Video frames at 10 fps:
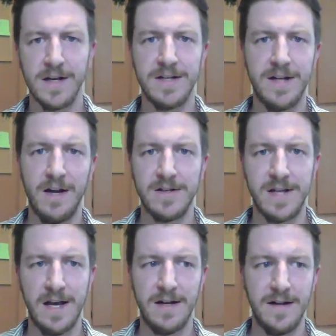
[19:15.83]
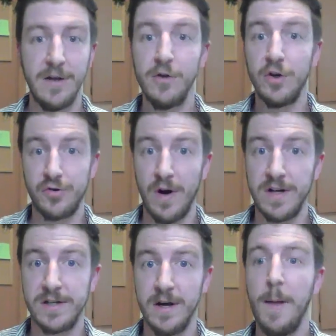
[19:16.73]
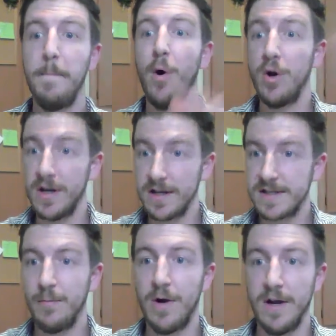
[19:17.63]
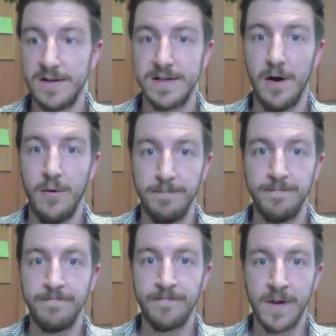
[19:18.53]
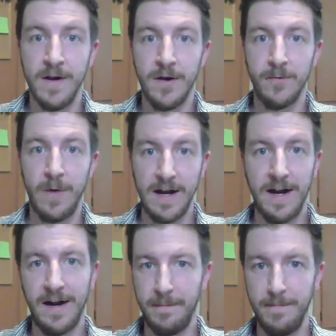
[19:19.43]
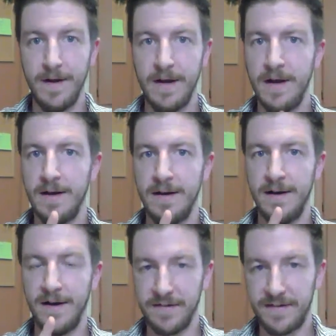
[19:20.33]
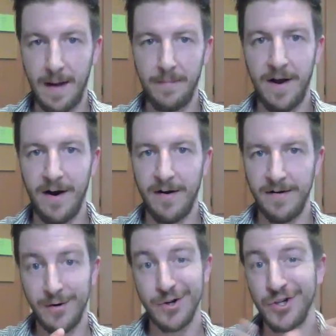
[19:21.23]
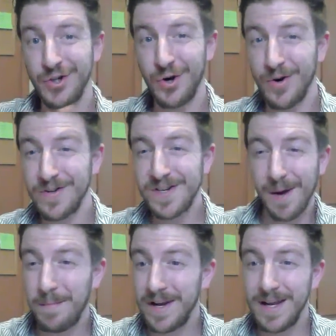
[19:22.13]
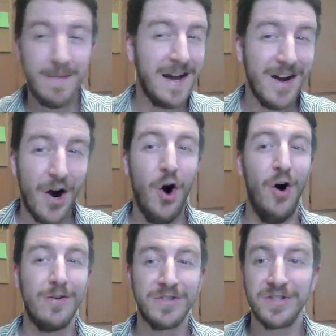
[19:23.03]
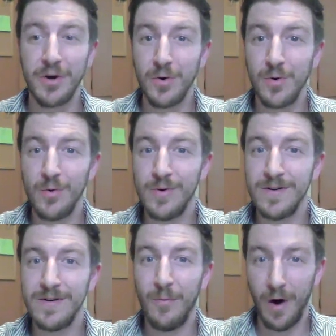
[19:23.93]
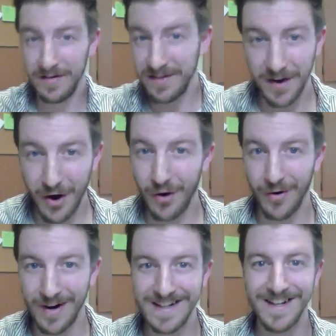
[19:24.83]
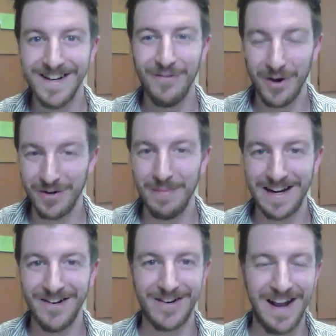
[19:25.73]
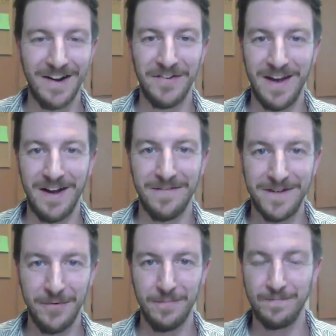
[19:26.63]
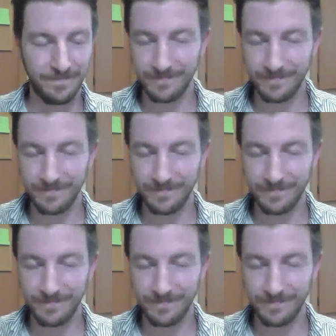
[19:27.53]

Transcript: containers that you can trust putting in someone else's home, right? And it doesn't stop there. Your insurance company may also want to know what you're making your candles out of too.